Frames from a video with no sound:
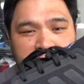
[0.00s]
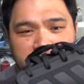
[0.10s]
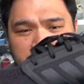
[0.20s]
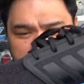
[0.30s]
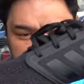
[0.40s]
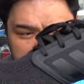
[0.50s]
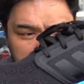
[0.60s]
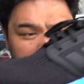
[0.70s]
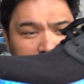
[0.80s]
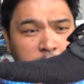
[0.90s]
here.
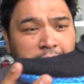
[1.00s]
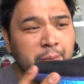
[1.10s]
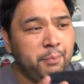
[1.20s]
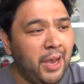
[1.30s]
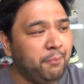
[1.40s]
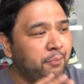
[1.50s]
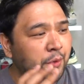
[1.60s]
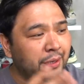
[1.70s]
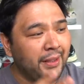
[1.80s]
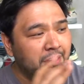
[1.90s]
What the
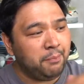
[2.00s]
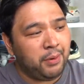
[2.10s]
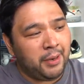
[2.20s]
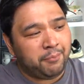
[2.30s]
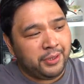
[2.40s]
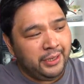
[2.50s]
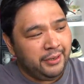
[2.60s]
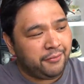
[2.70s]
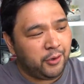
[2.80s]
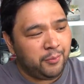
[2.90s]
pop, you get the pop
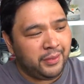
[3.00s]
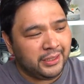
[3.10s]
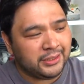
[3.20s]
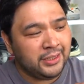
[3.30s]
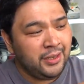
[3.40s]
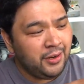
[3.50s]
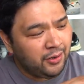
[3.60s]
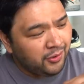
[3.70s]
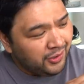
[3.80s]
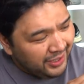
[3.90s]
really from this
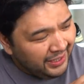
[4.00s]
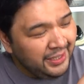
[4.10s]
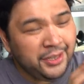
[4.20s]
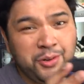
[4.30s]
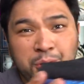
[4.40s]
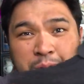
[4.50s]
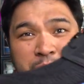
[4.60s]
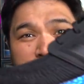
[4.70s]
really cool